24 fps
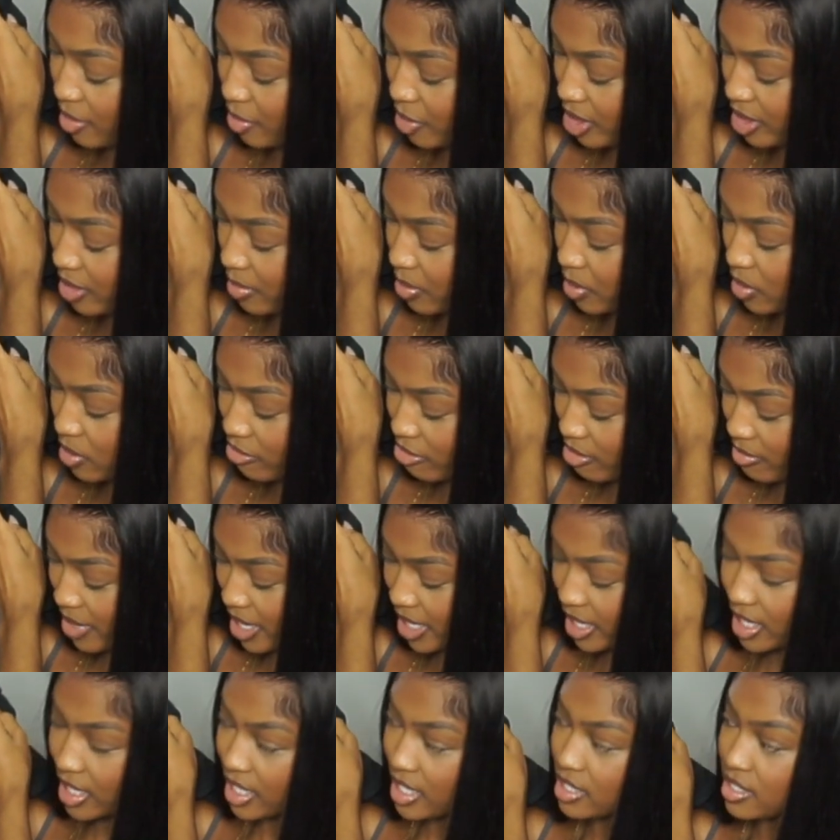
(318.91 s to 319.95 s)
We could pull from
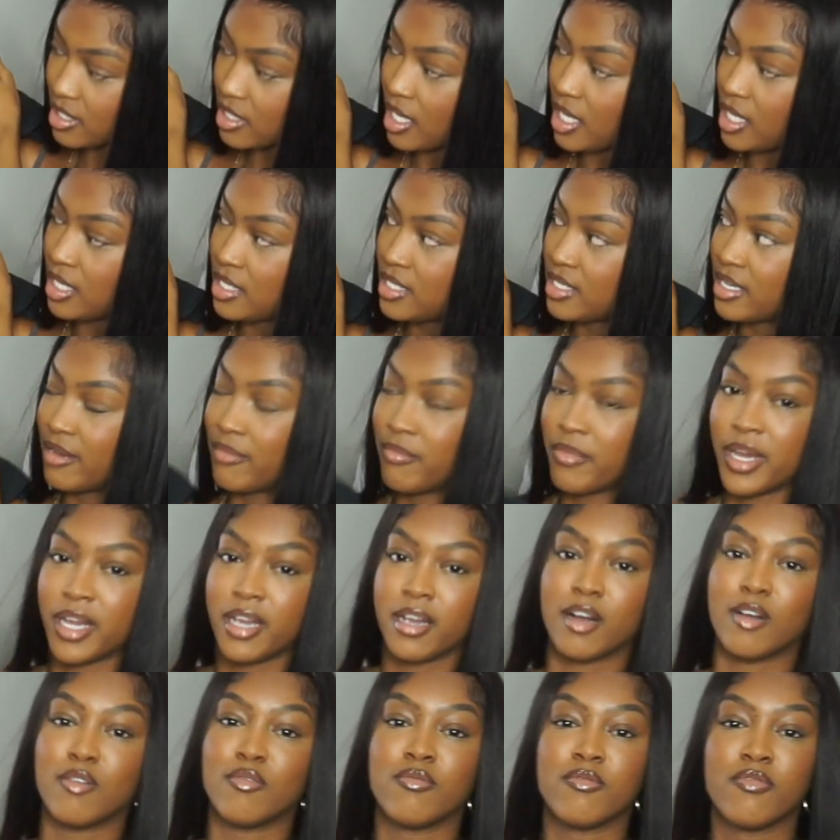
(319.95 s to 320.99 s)
any of these colors and make
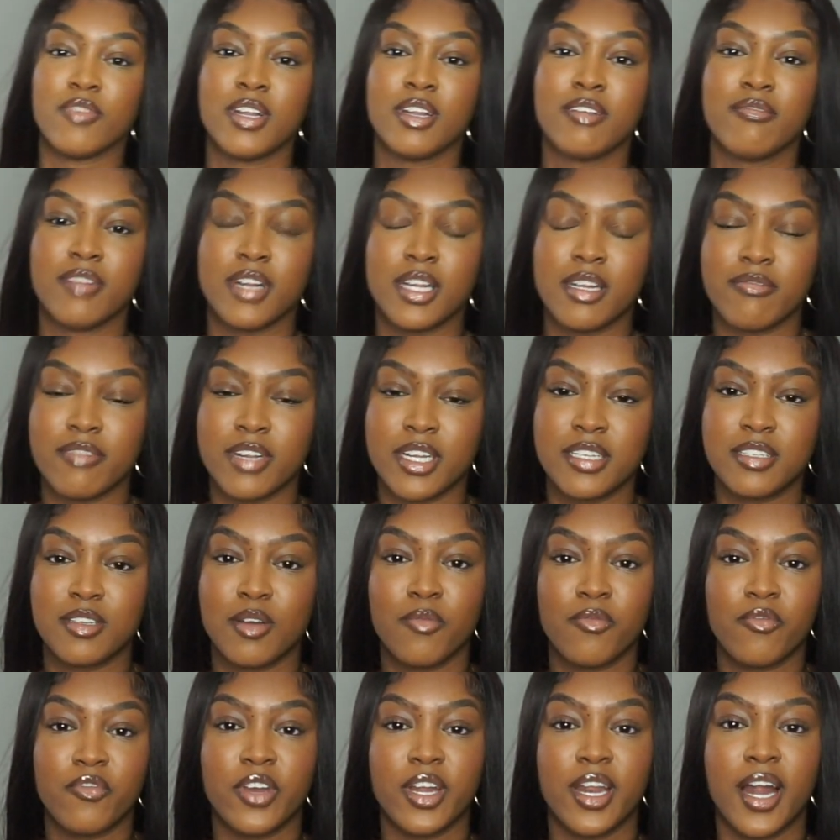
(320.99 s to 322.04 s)
a really, really, really
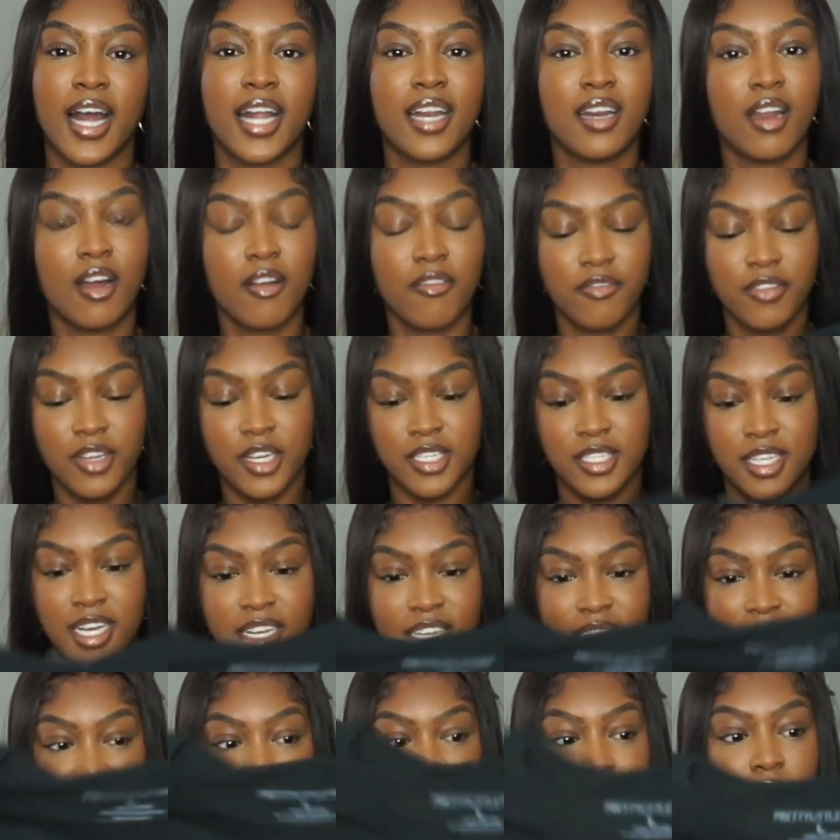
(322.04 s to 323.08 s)
dope fit. I love this, and
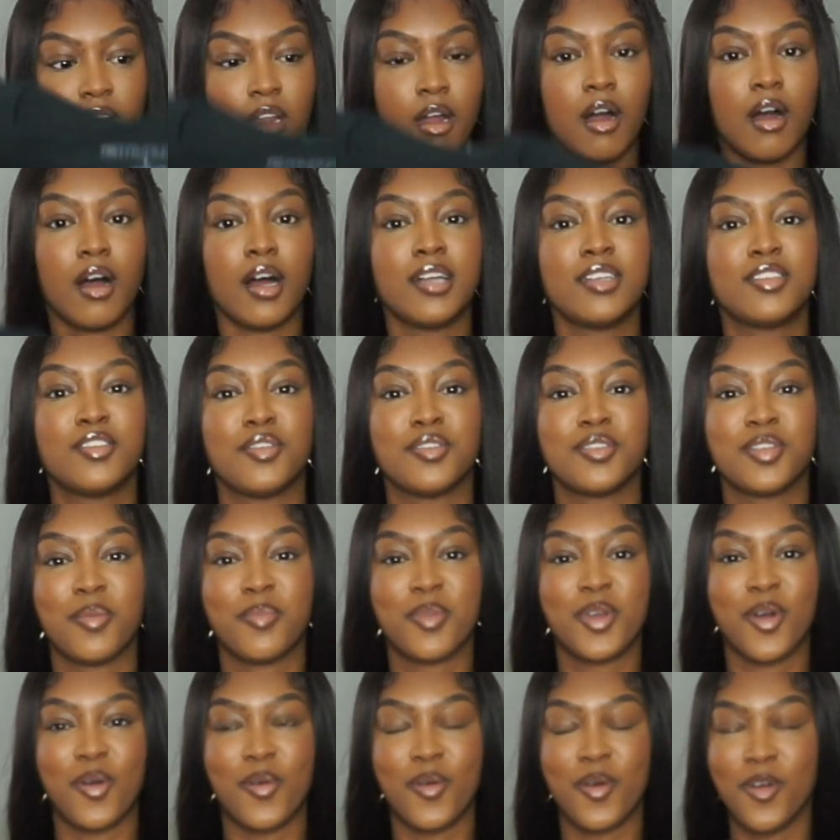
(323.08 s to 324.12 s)
it's in a large, so it's gonna
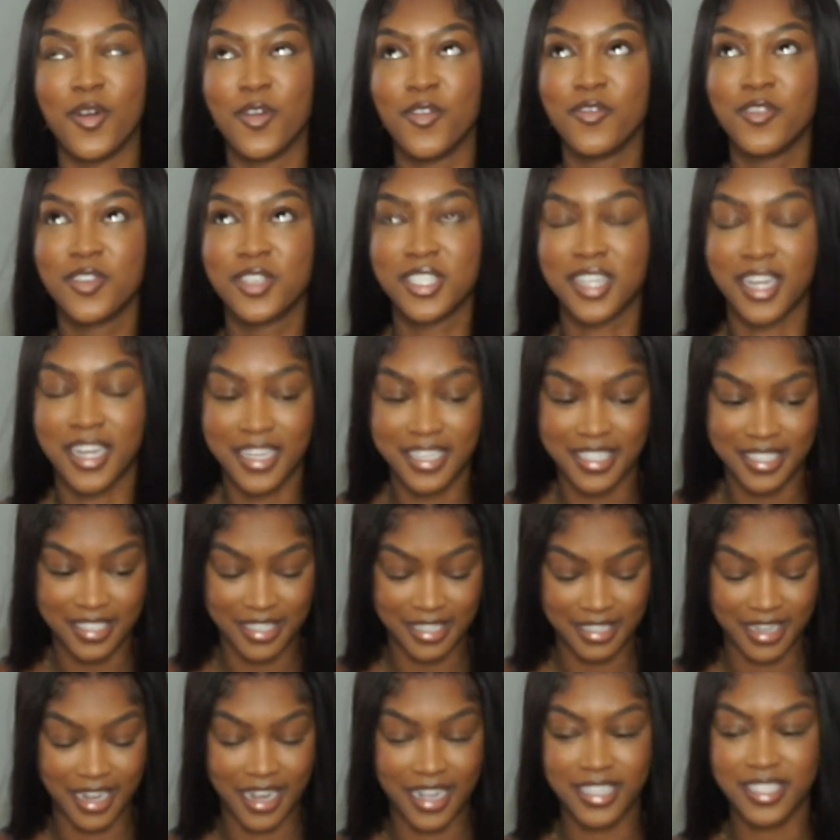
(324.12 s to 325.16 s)
be all oversized
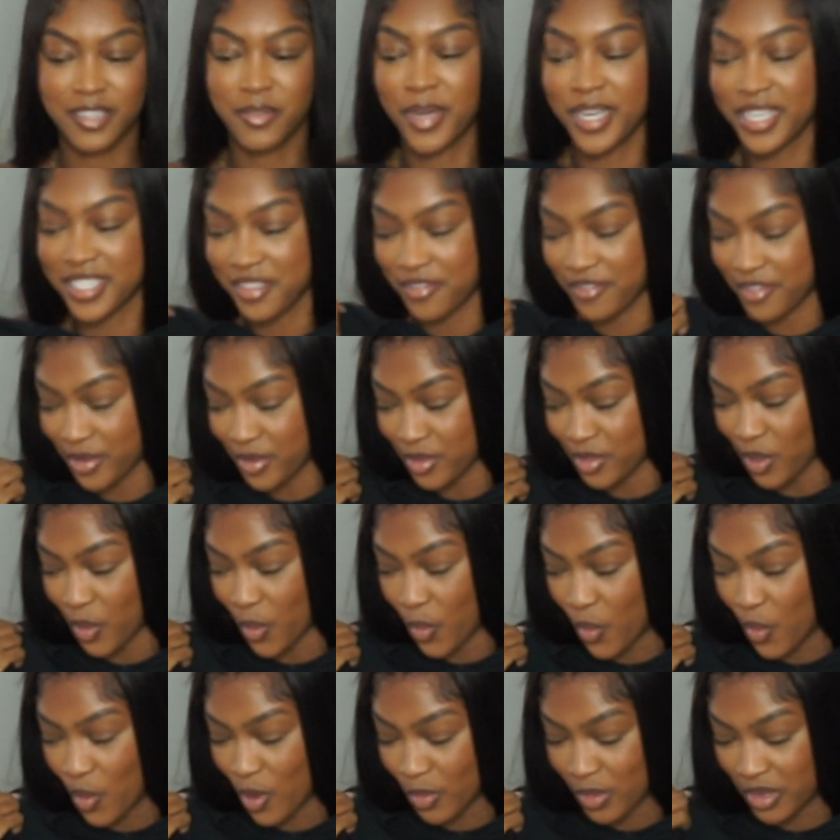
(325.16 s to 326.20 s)
and nice. Why does it feel so
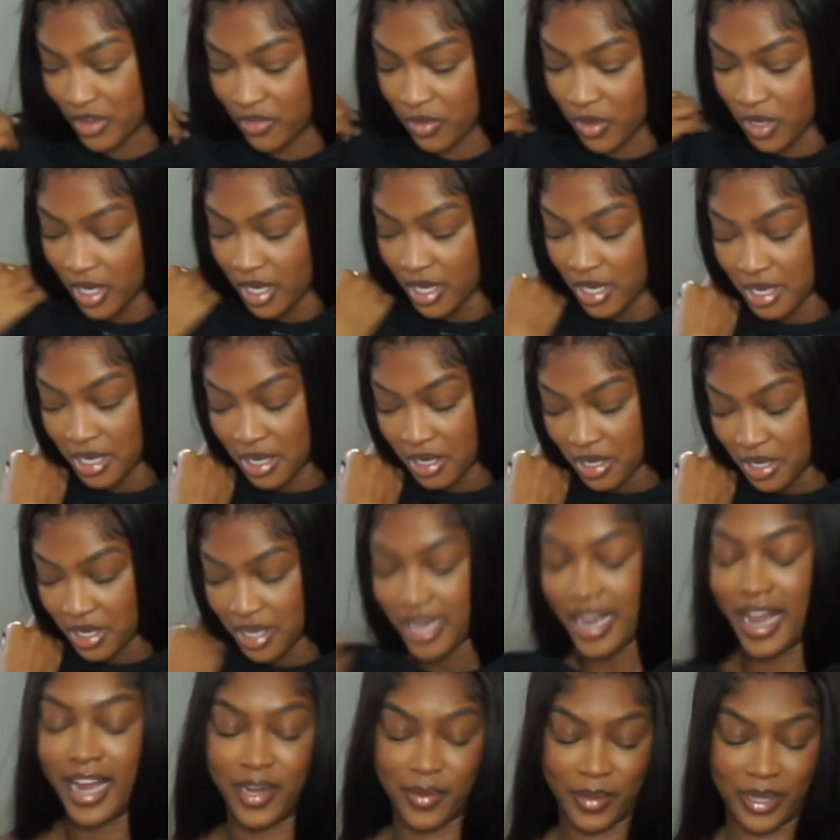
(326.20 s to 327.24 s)
warm up?
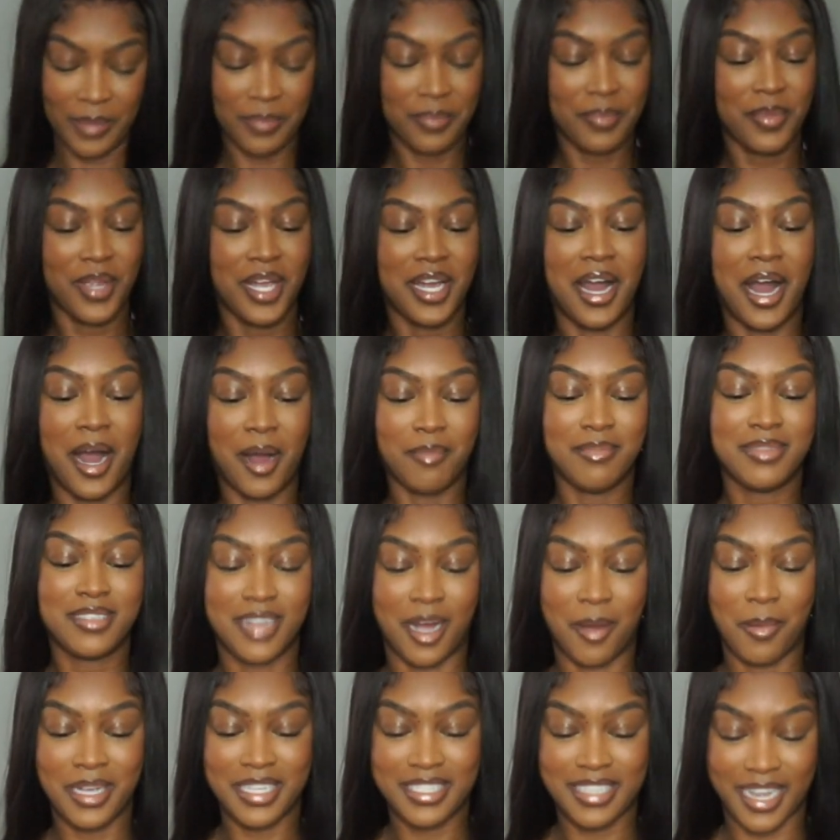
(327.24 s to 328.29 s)
Anyway, I'm
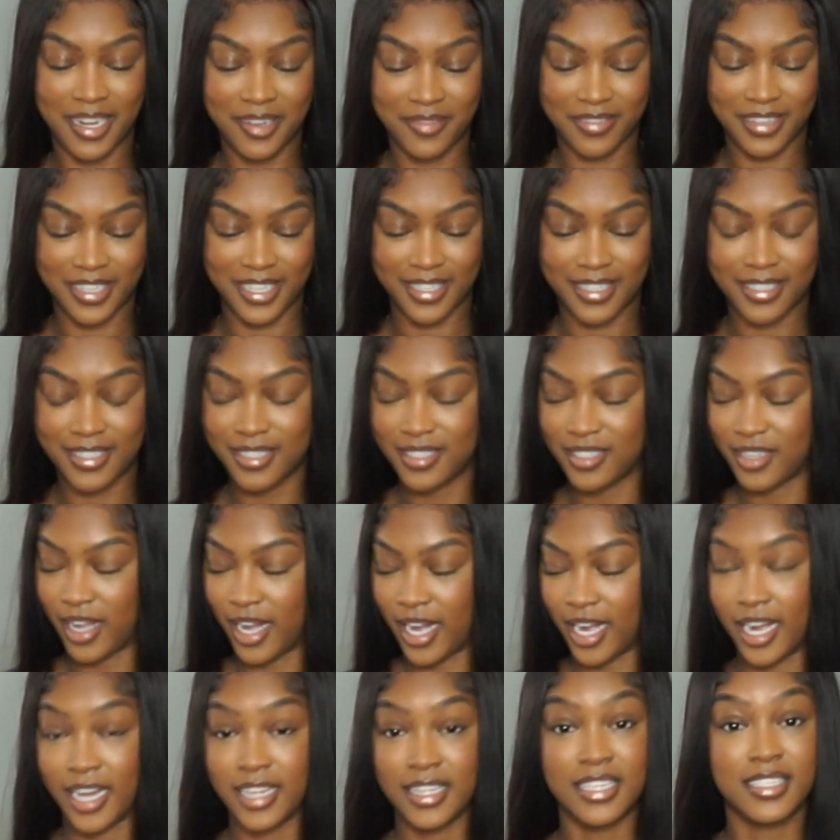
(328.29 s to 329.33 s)
excited for this. So yeah,
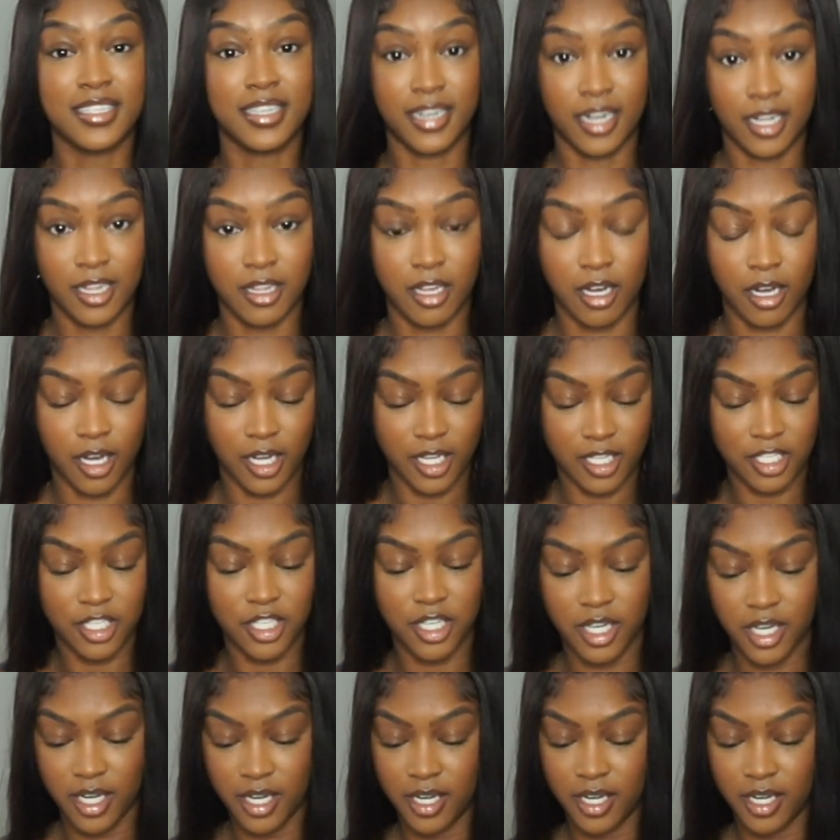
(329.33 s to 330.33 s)
I got this in a large.